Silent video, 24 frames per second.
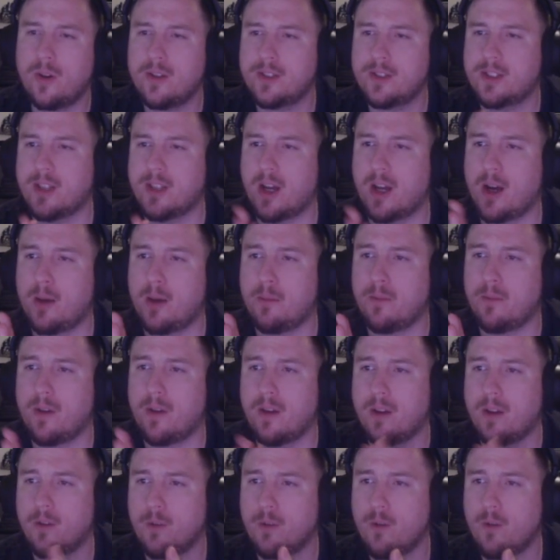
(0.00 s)
some
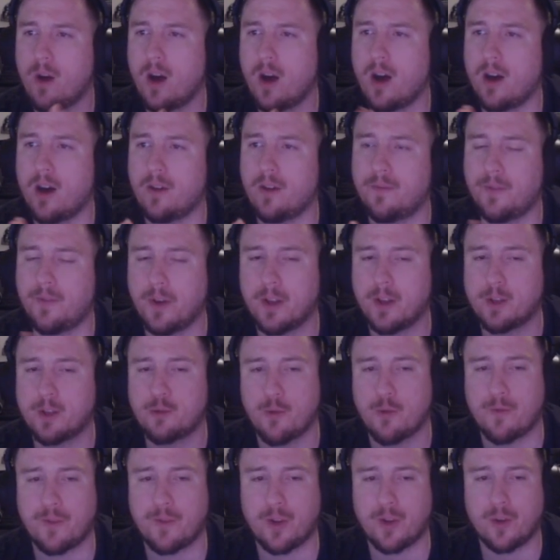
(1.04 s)
footage
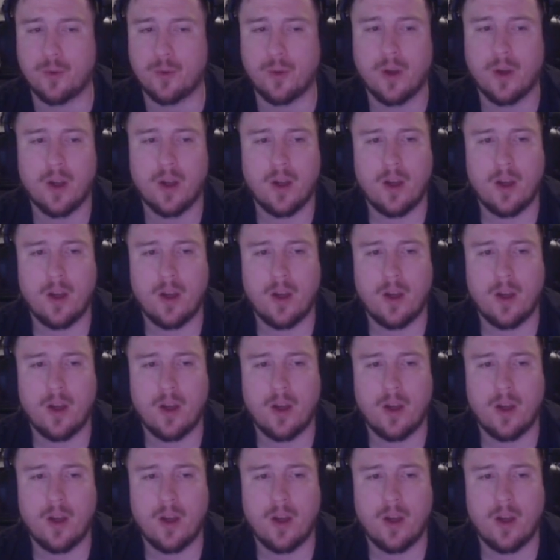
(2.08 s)
review.